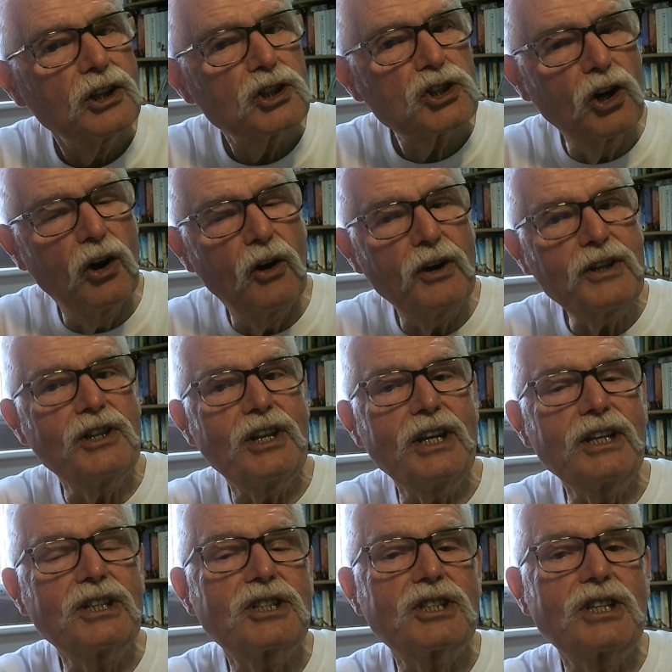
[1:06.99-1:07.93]
So in
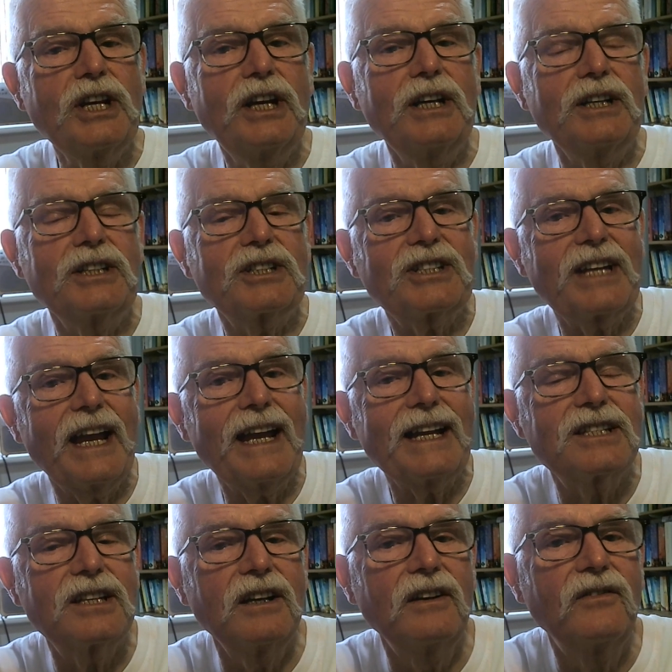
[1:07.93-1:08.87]
this uh,
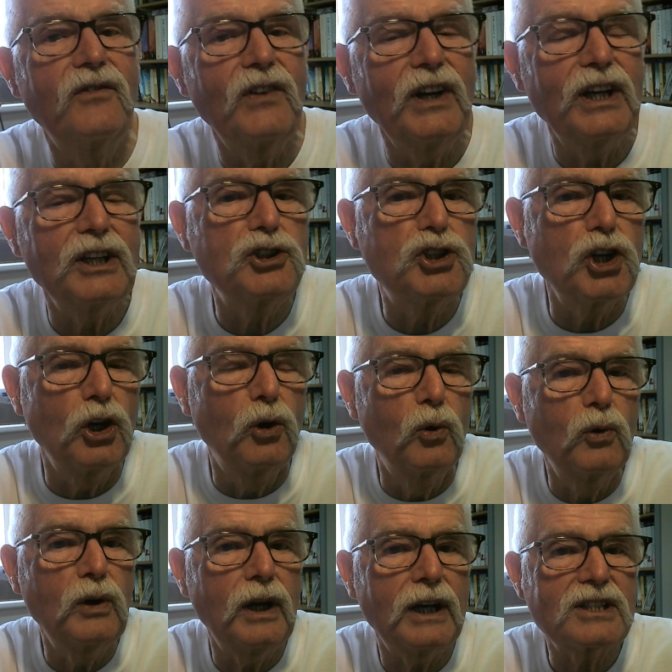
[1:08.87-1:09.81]
start of uh,
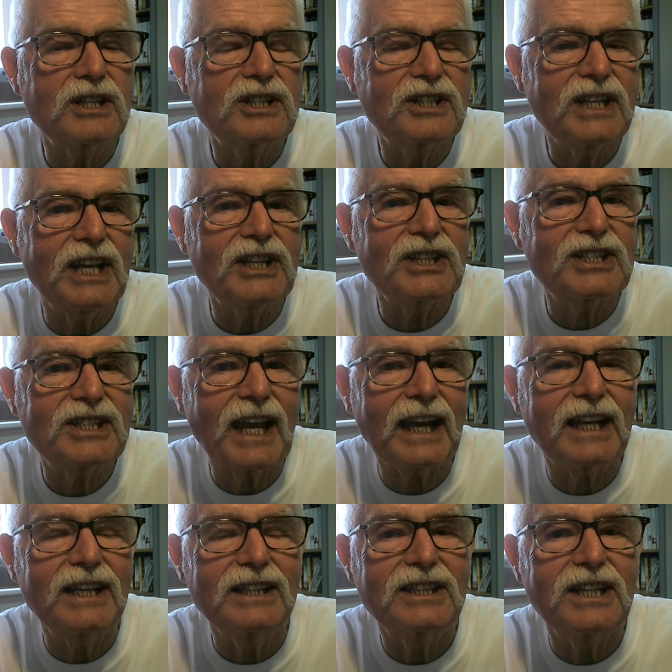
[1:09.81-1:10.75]
June, as I say, the
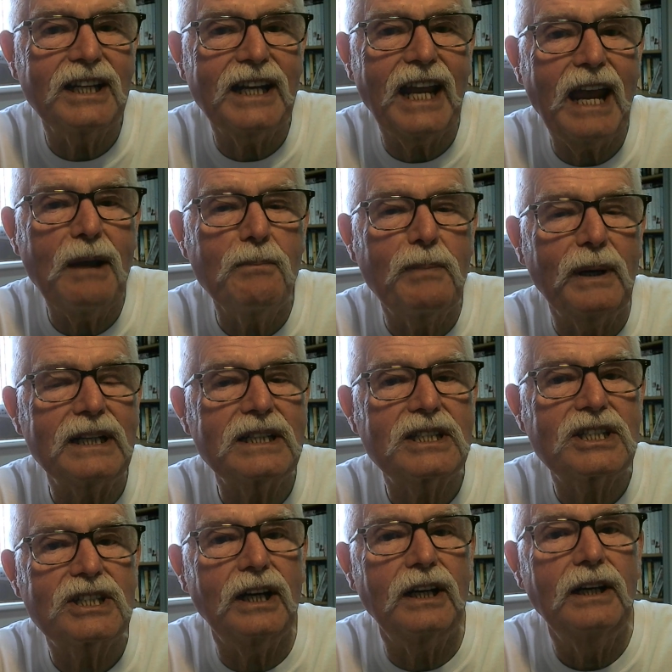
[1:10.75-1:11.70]
second today,
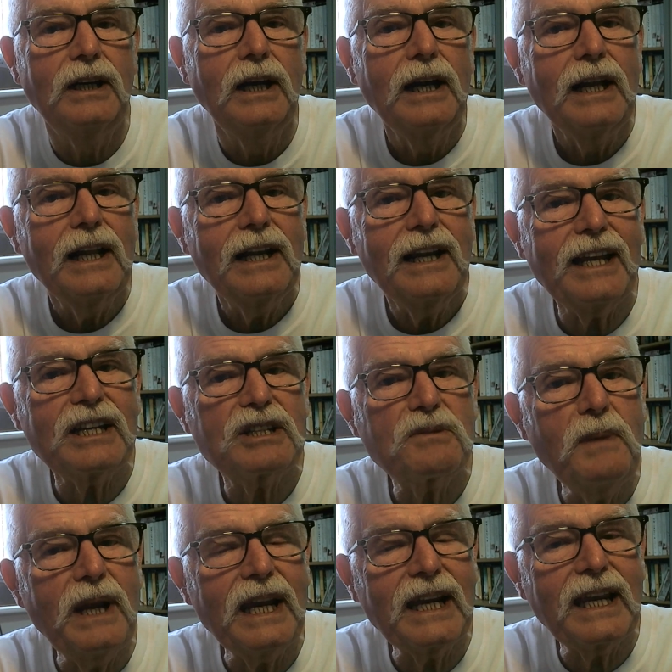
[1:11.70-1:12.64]
but uh,
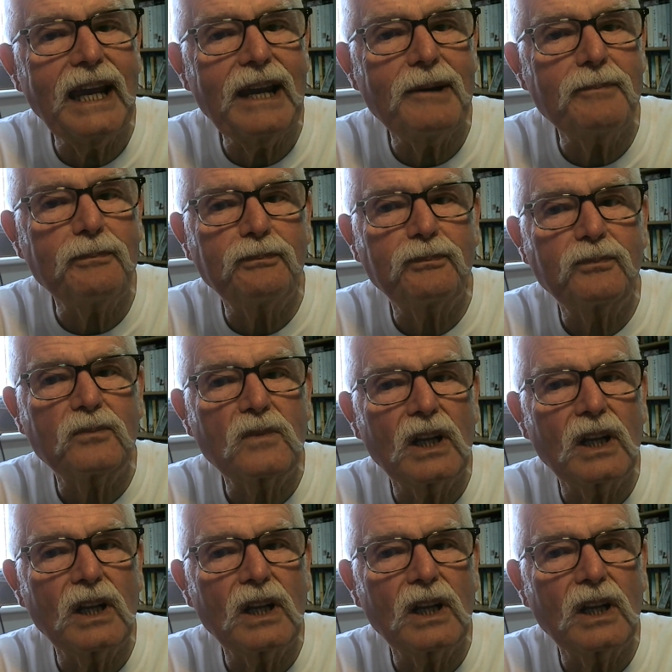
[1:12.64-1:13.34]
let's make it